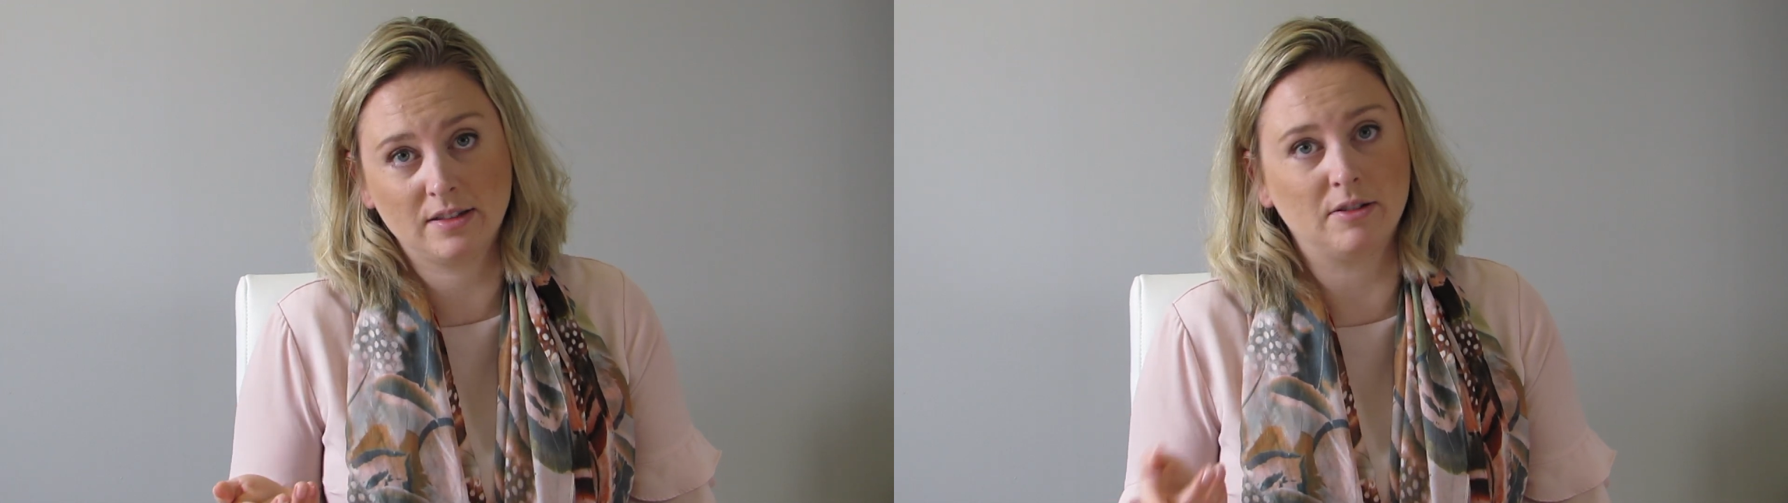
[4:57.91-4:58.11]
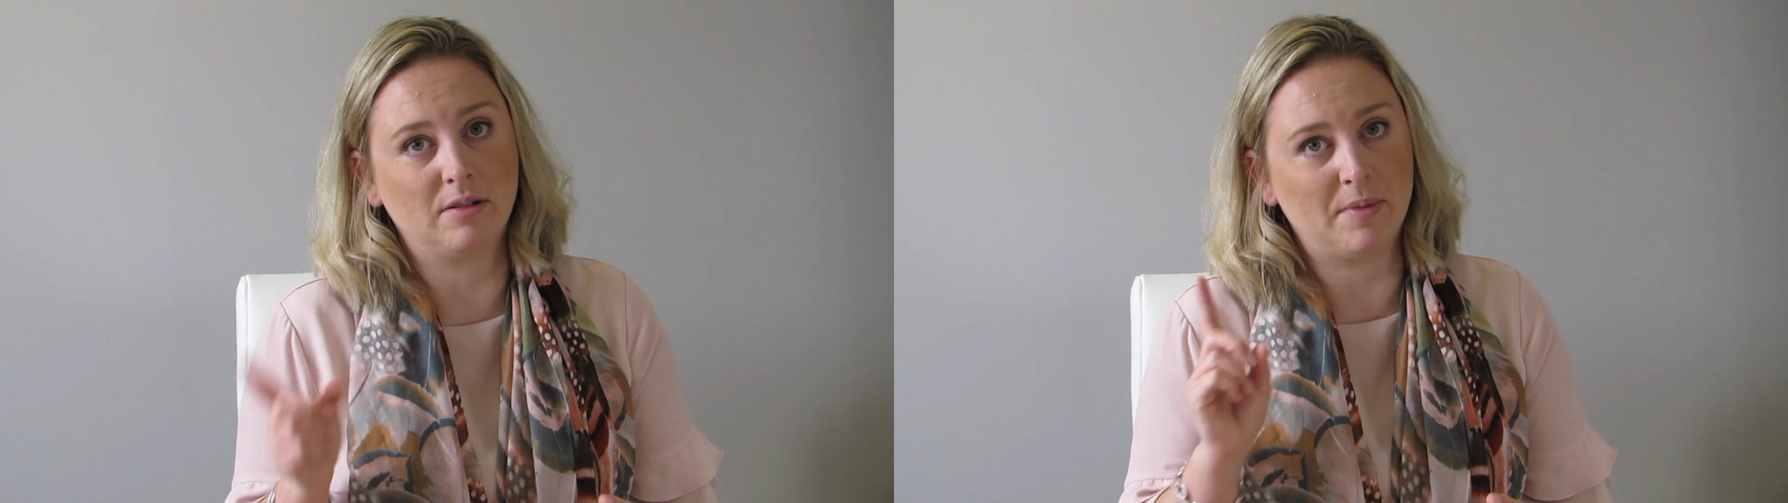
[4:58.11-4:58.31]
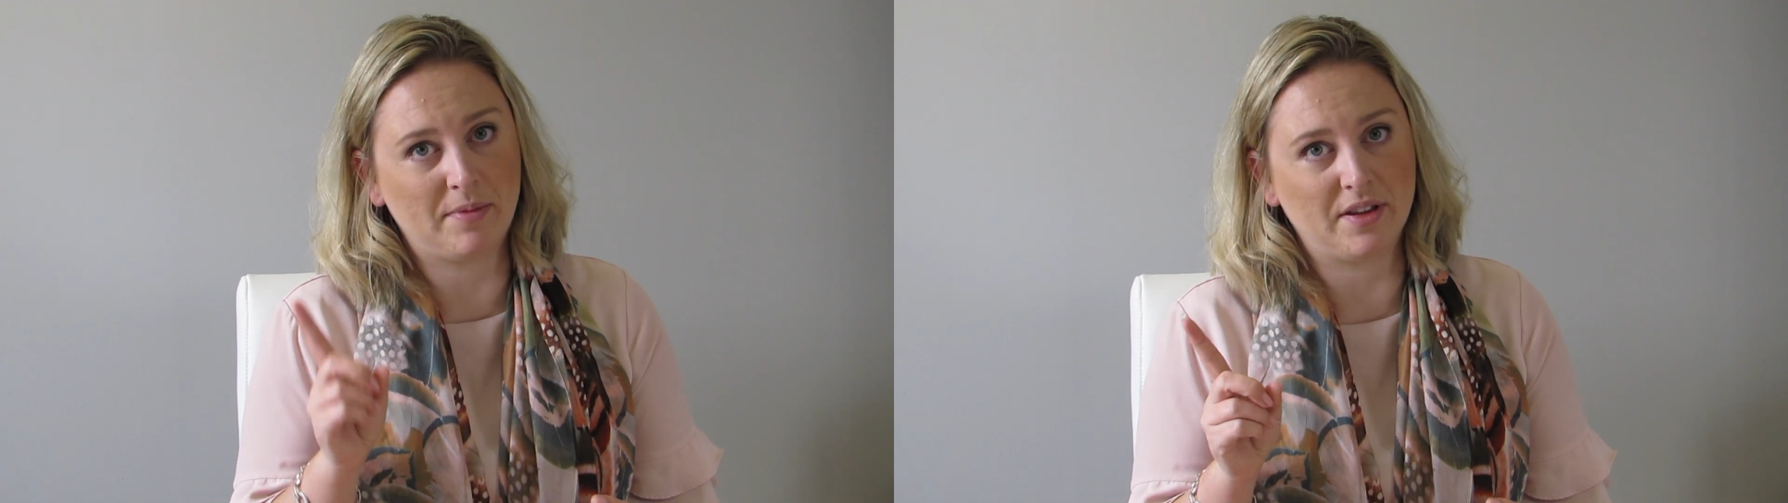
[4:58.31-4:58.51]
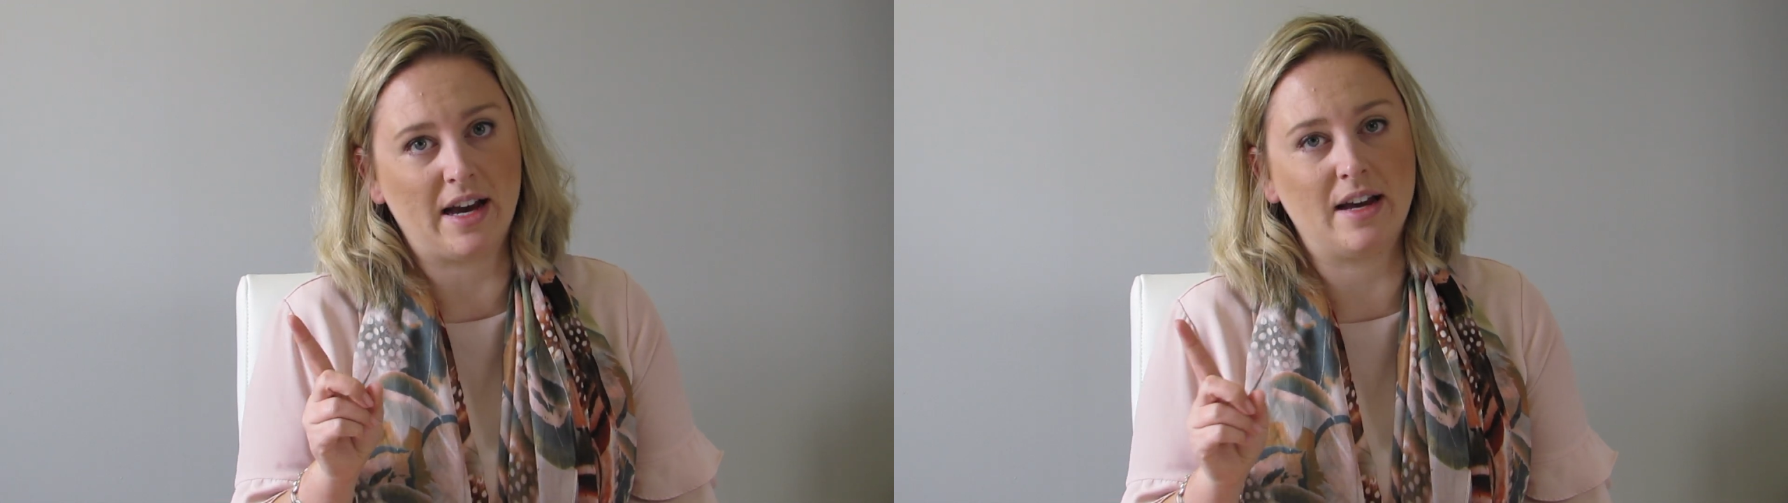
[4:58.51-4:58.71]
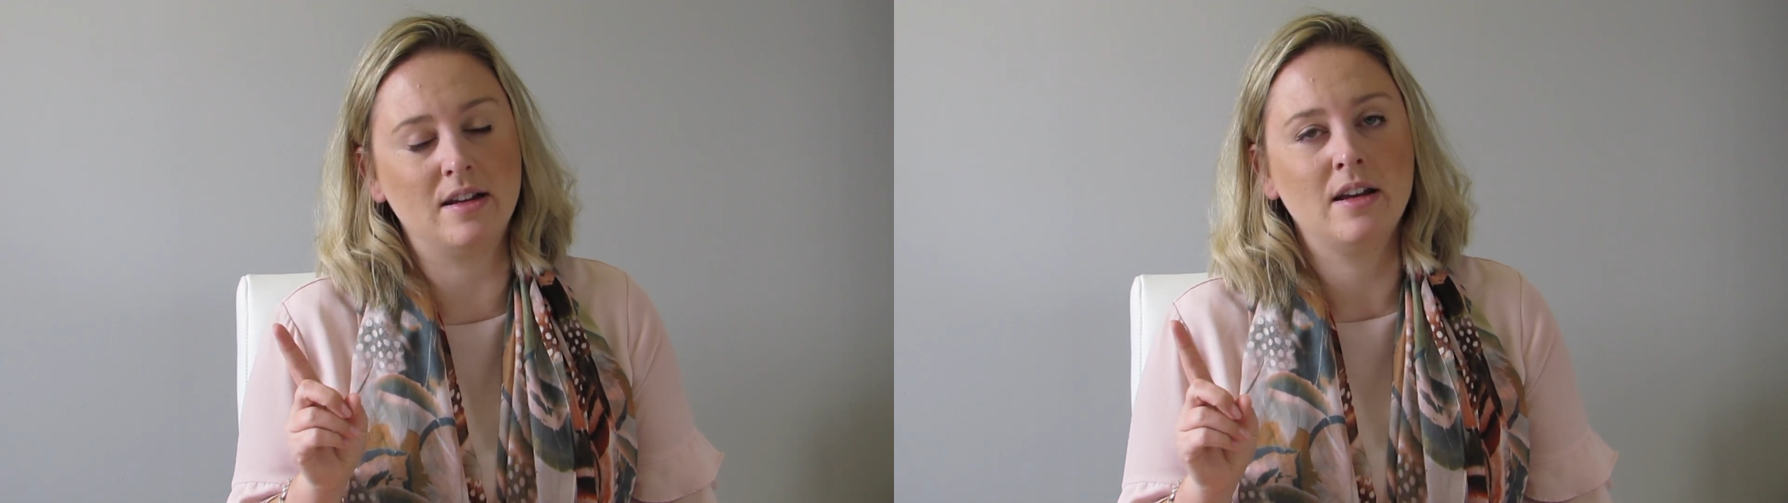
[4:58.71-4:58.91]
so remember
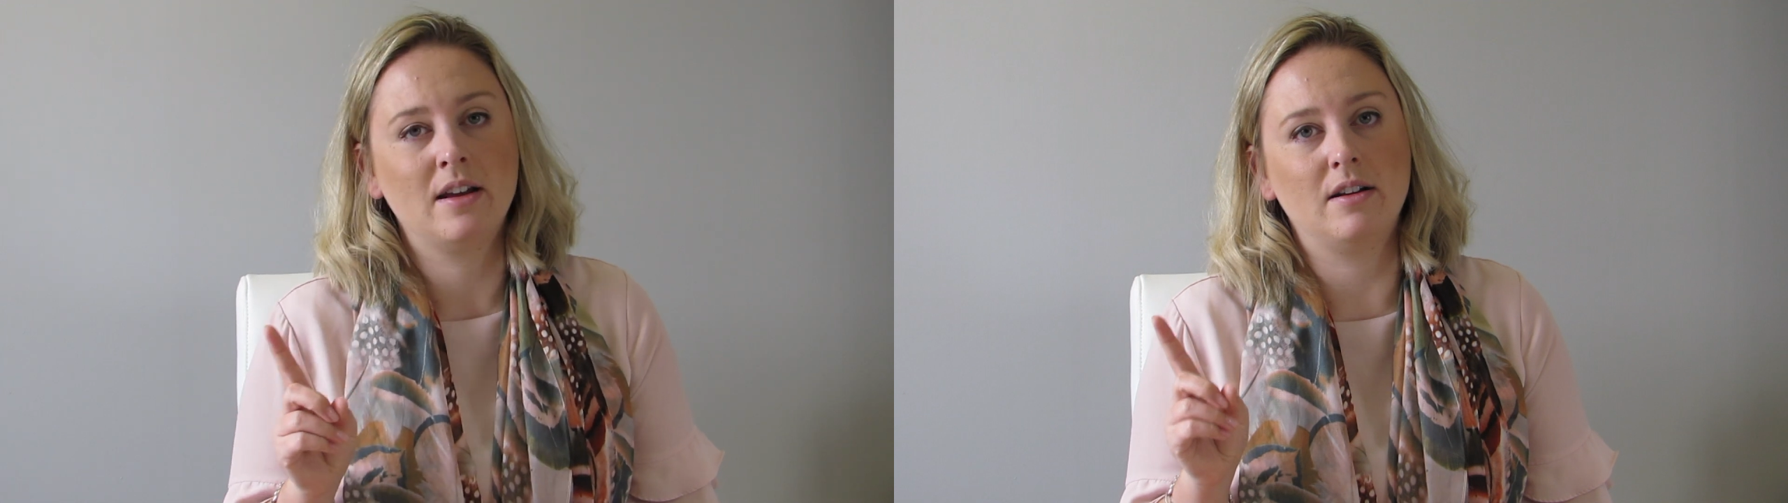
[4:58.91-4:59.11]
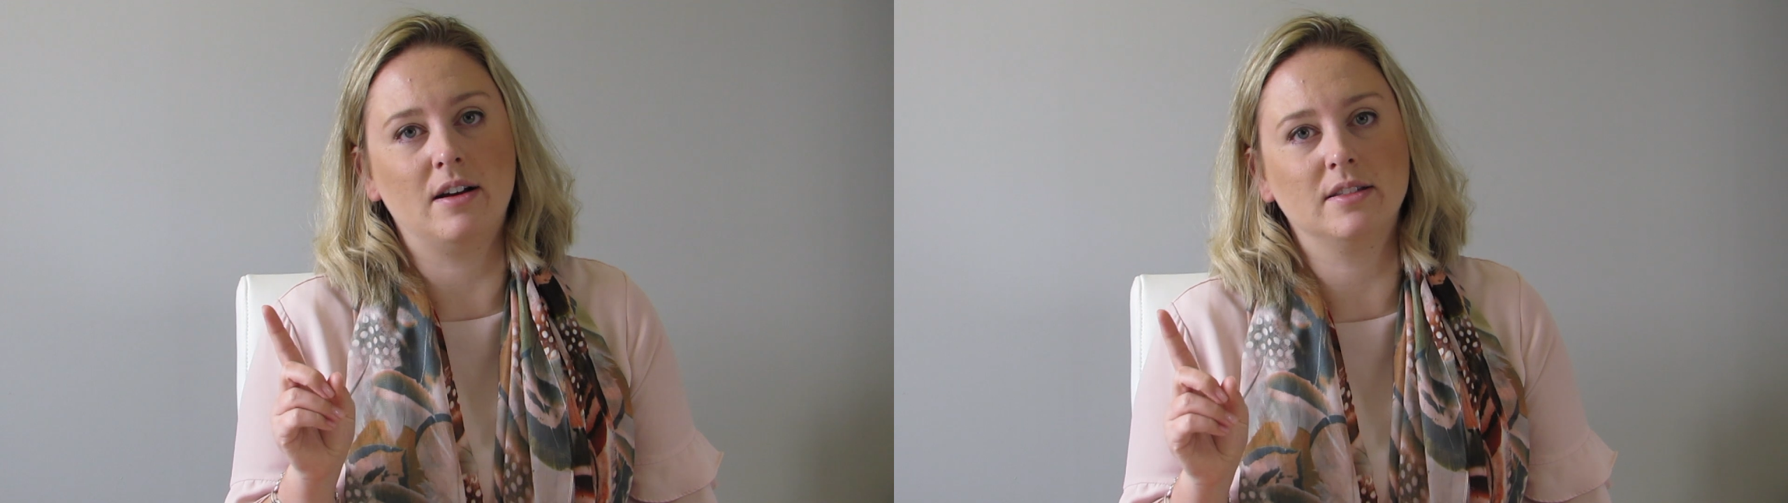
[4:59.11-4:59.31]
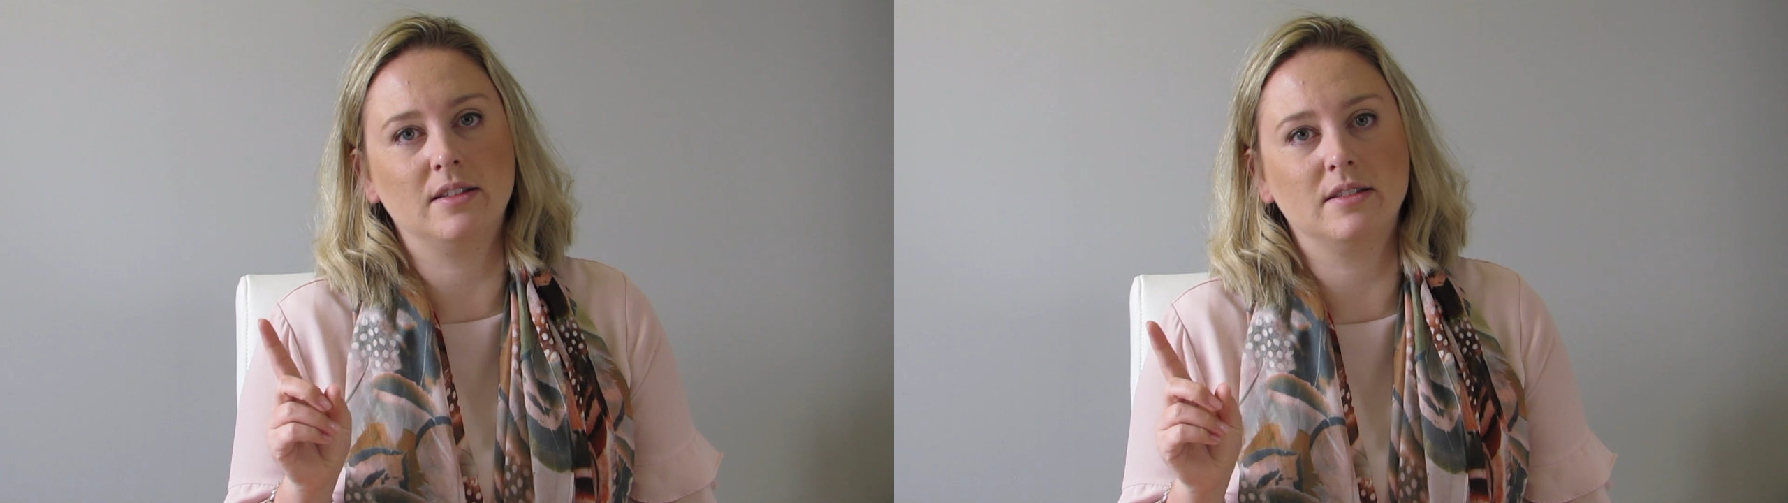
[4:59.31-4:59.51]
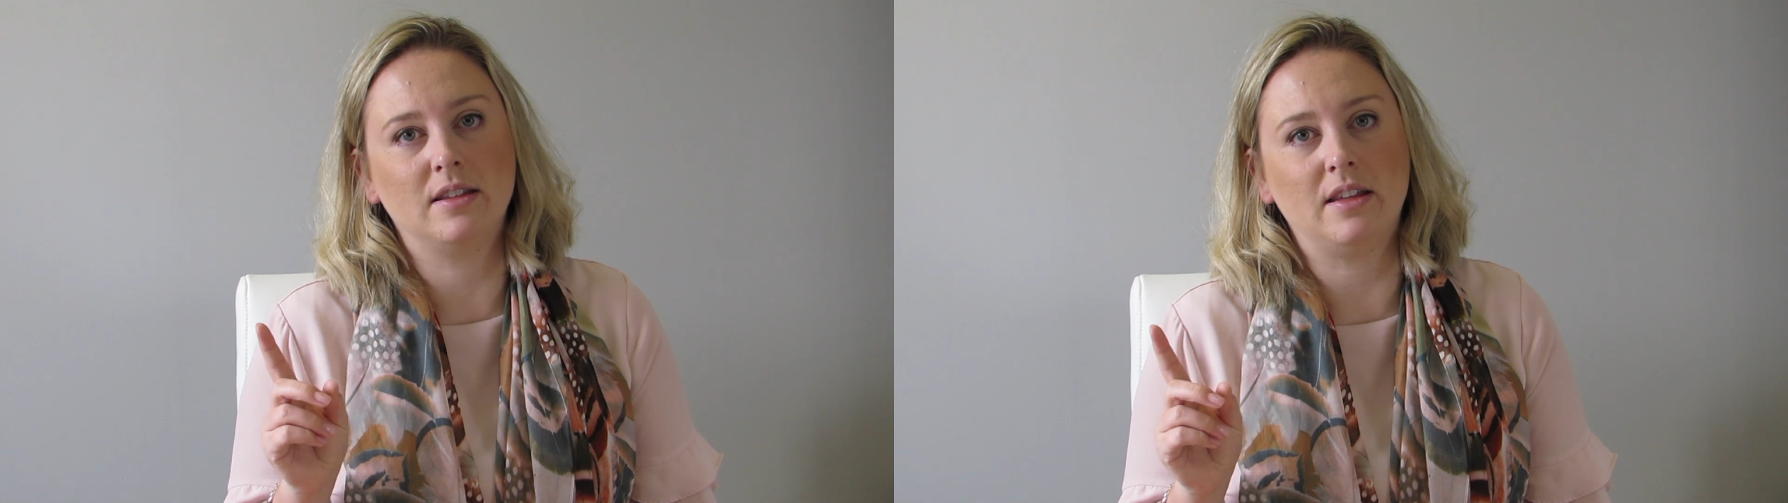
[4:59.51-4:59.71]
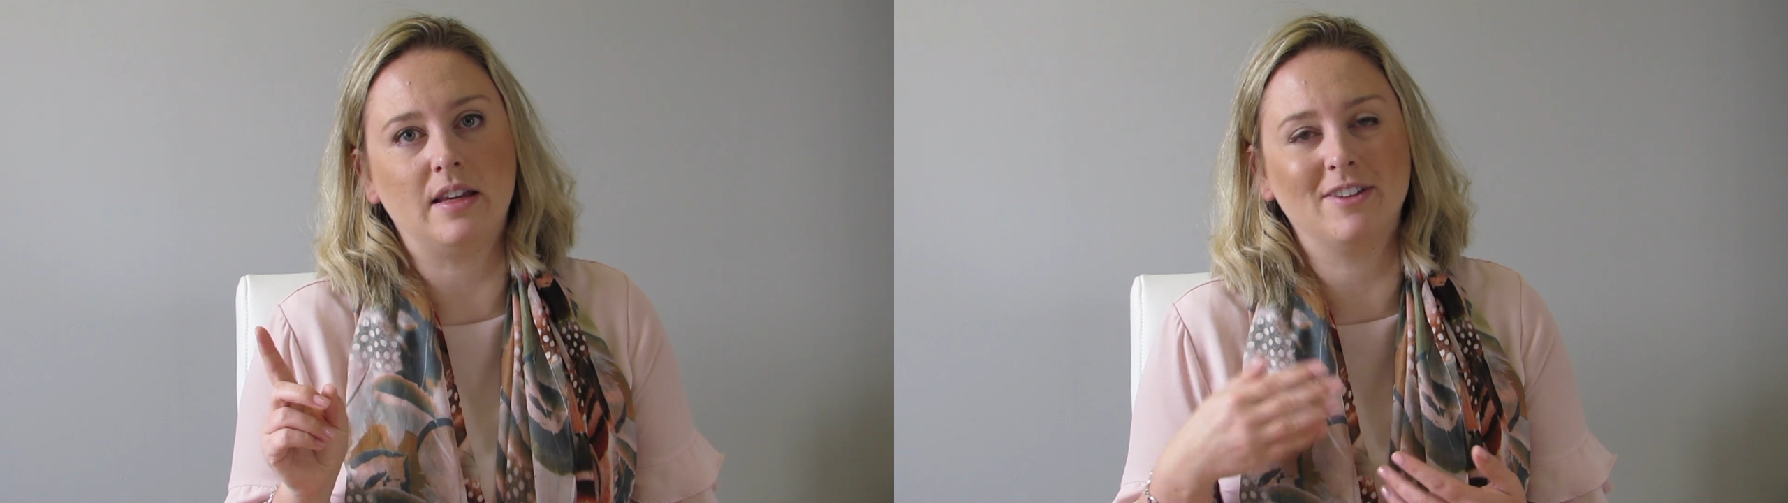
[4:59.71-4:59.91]
that, not since
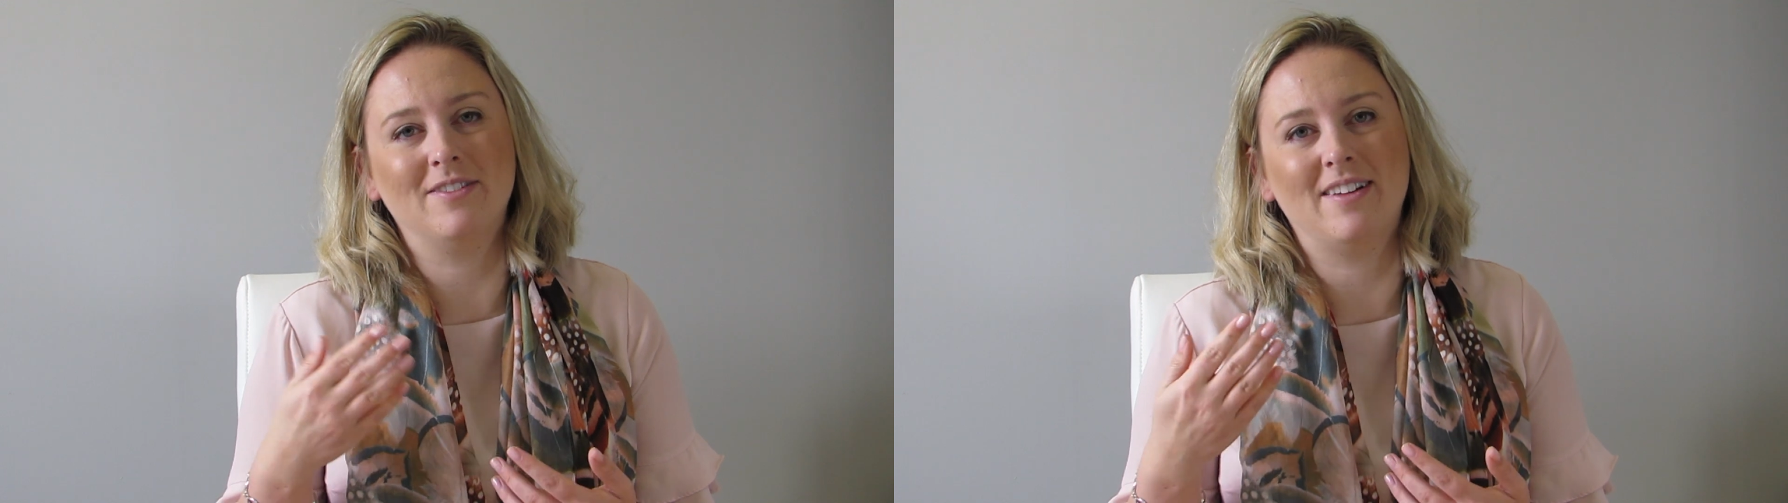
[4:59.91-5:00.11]
the